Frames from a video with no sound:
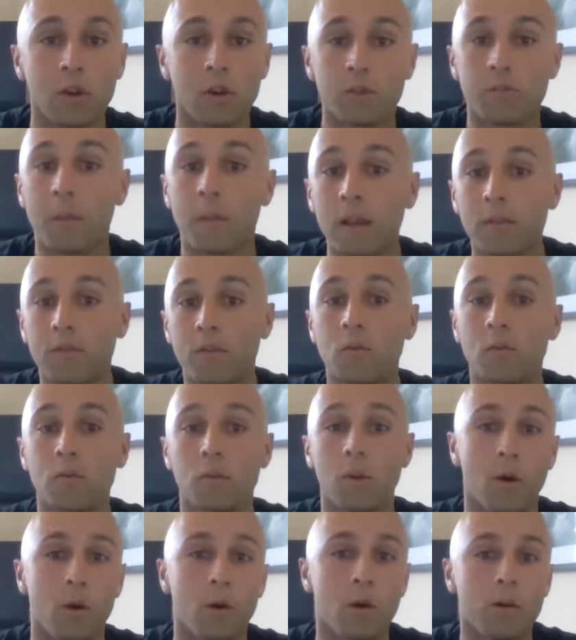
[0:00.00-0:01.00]
So as many of you will
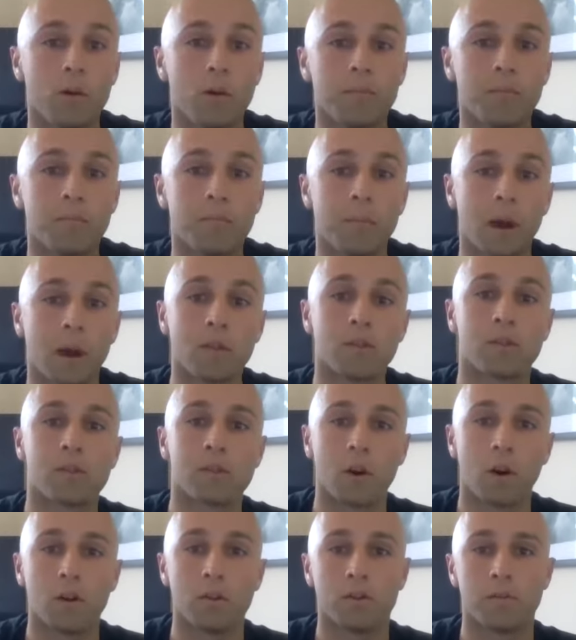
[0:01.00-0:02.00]
know, parents
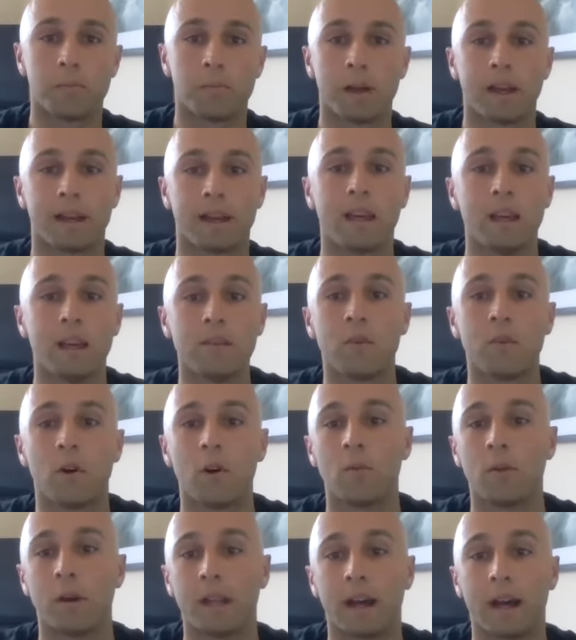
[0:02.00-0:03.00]
and guardians play a key
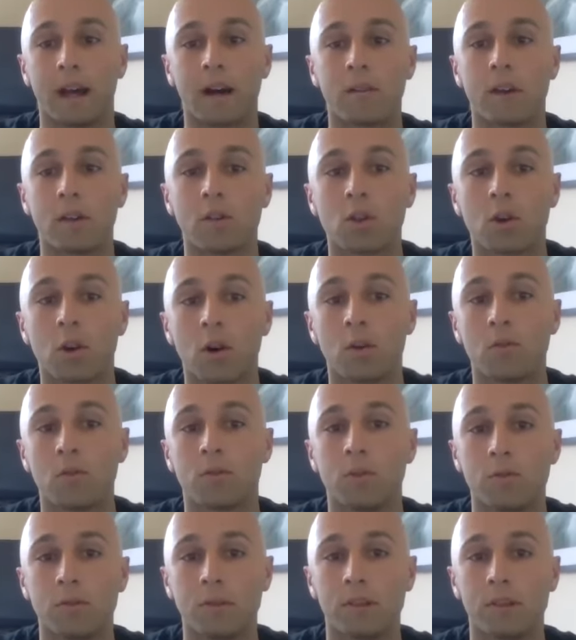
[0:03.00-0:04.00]
role in how their
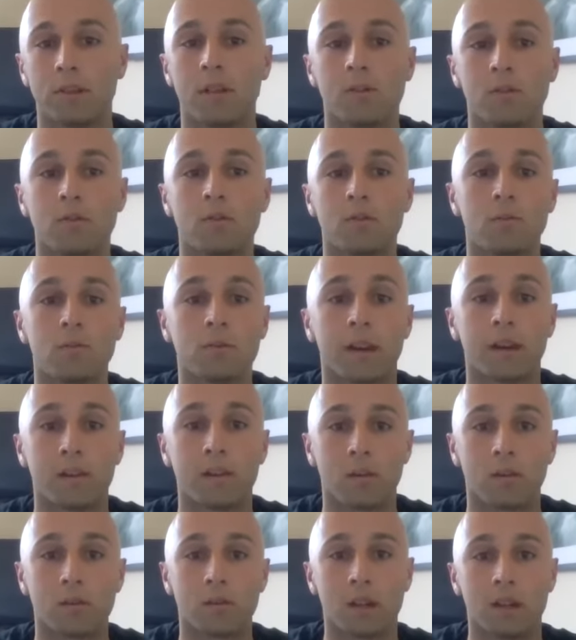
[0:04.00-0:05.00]
child uses digital
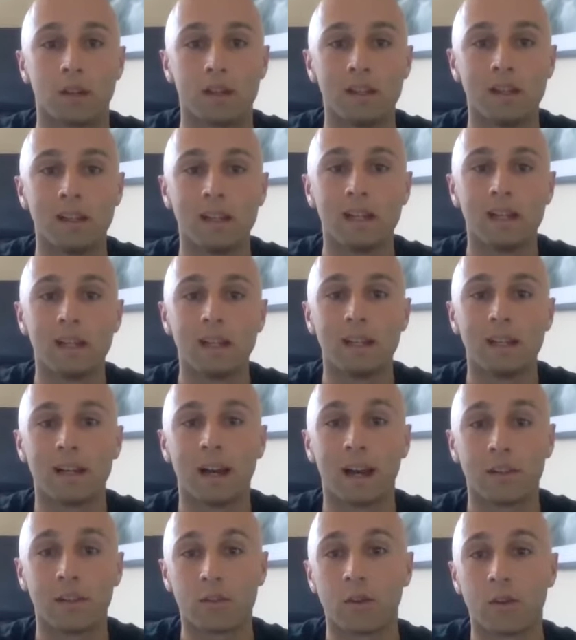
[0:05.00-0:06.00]
technology.
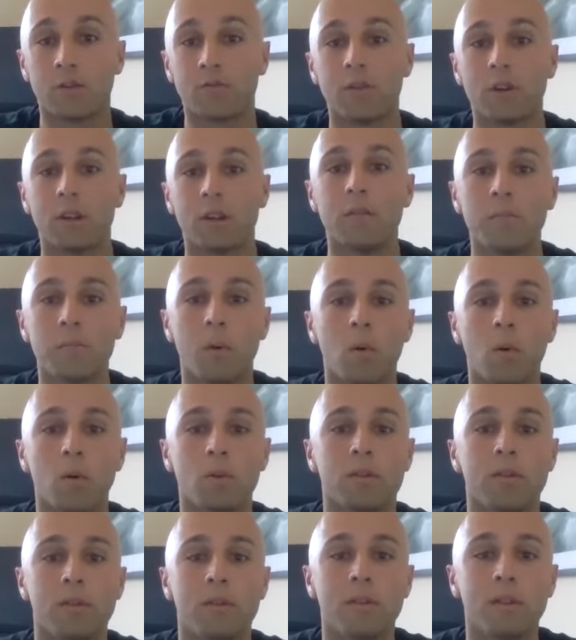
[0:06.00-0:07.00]
And so it's really
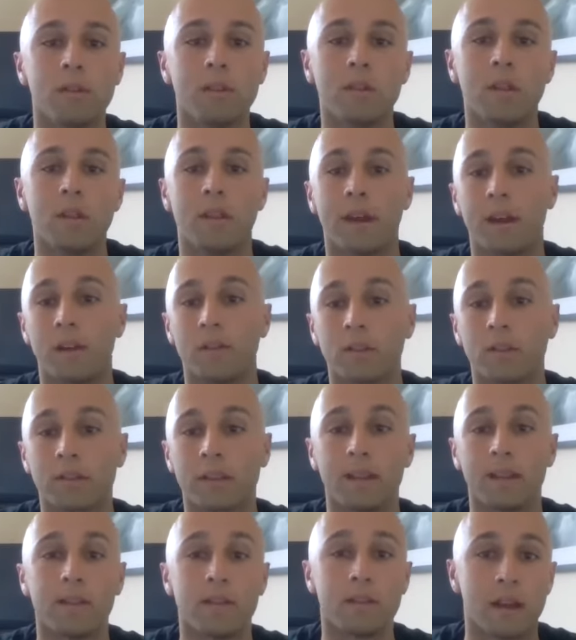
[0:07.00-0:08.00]
important that they
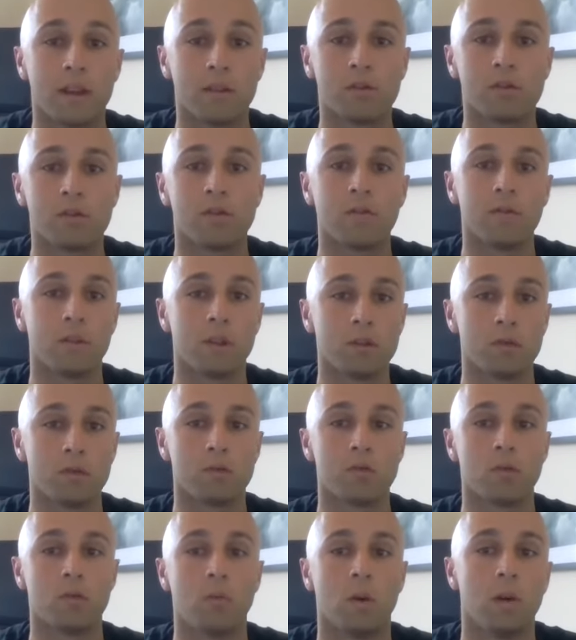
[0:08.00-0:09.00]
understand the dangers of the
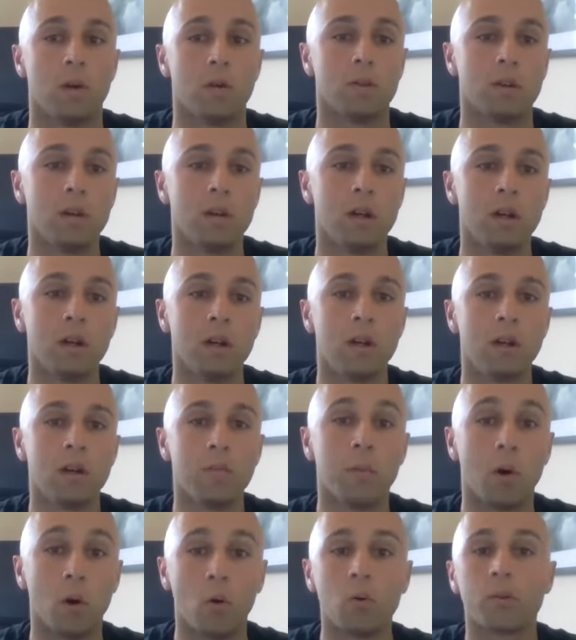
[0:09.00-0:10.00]
digital world,
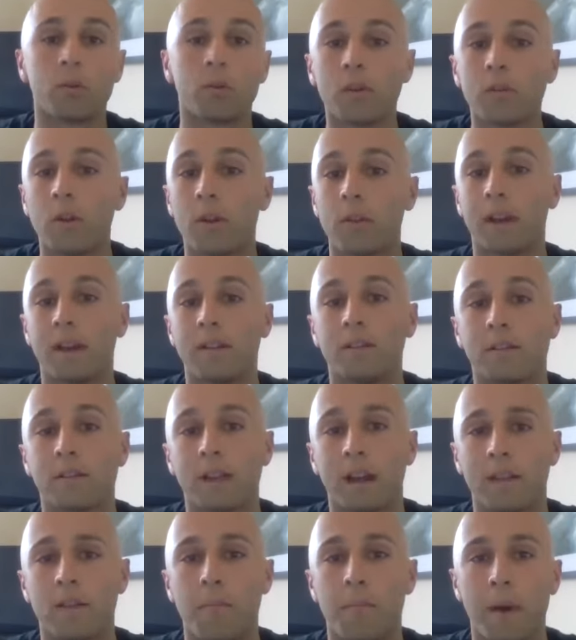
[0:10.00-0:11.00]
but also that they
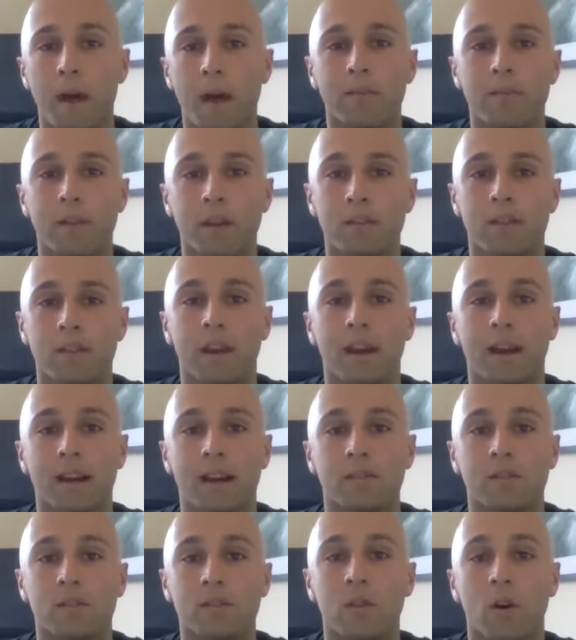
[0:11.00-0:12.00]
understand the benefits that it
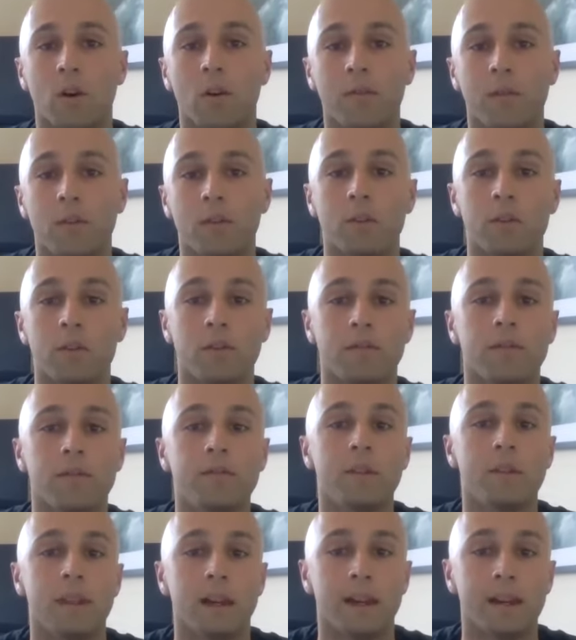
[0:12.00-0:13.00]
has to offer the youth
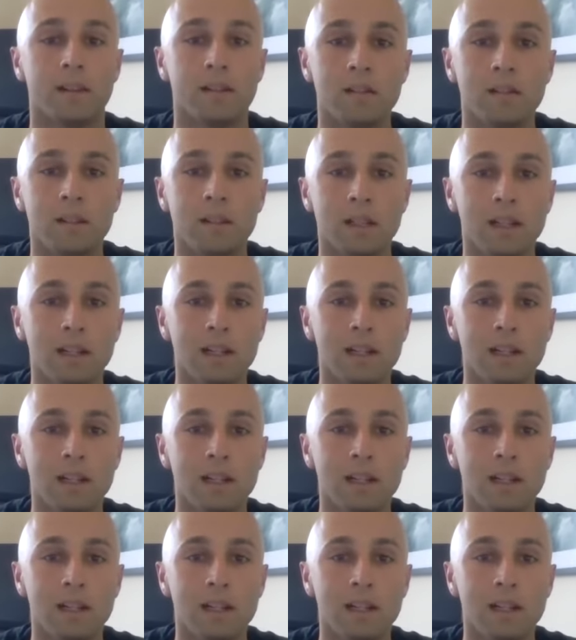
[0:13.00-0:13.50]
today.